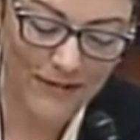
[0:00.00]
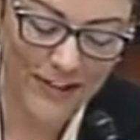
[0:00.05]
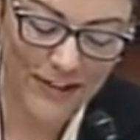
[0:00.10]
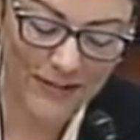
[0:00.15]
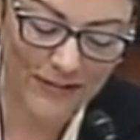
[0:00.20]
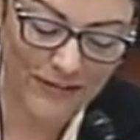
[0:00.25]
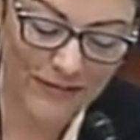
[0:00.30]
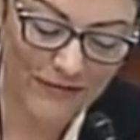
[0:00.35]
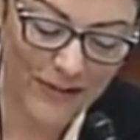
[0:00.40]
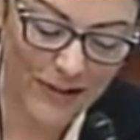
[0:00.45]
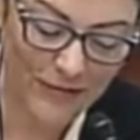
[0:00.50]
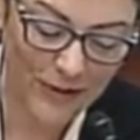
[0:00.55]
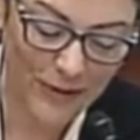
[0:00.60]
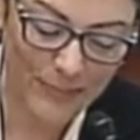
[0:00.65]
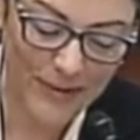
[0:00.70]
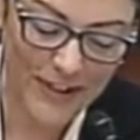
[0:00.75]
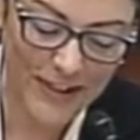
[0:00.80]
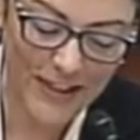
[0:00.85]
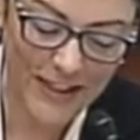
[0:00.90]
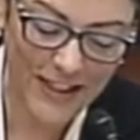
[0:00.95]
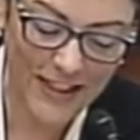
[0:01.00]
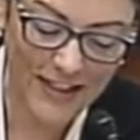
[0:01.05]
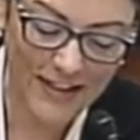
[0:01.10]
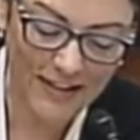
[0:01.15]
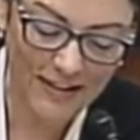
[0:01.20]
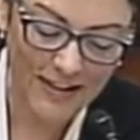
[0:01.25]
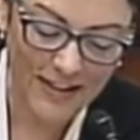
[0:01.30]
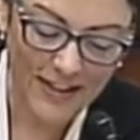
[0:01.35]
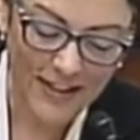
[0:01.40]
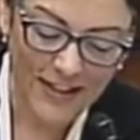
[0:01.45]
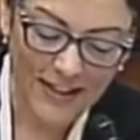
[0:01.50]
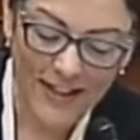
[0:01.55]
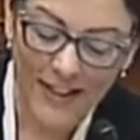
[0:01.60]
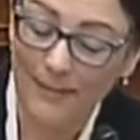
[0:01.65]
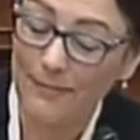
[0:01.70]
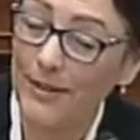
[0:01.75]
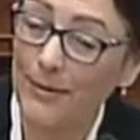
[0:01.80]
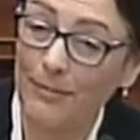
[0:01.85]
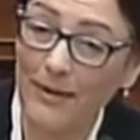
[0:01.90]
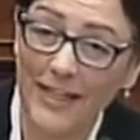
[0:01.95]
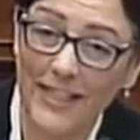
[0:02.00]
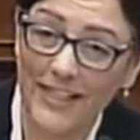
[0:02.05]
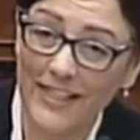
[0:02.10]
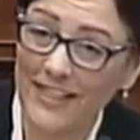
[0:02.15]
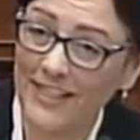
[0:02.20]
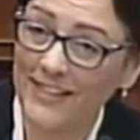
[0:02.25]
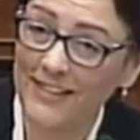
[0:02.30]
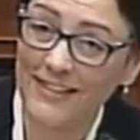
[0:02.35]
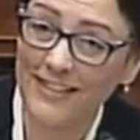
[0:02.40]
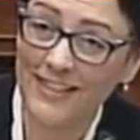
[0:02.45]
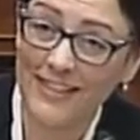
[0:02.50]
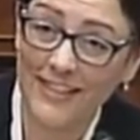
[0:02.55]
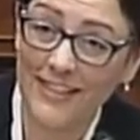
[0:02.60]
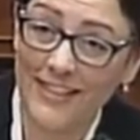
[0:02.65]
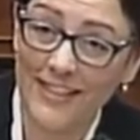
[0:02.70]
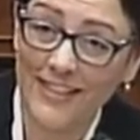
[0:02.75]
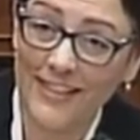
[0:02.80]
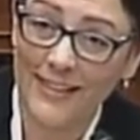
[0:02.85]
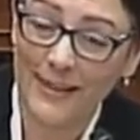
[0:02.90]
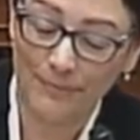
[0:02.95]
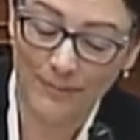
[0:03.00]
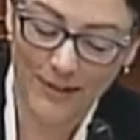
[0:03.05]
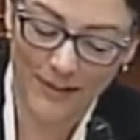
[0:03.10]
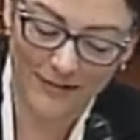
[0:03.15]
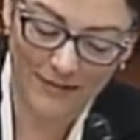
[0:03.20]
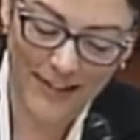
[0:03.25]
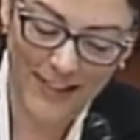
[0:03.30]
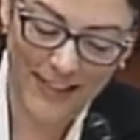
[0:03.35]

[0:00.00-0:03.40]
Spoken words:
vulnerabilities to break into any number of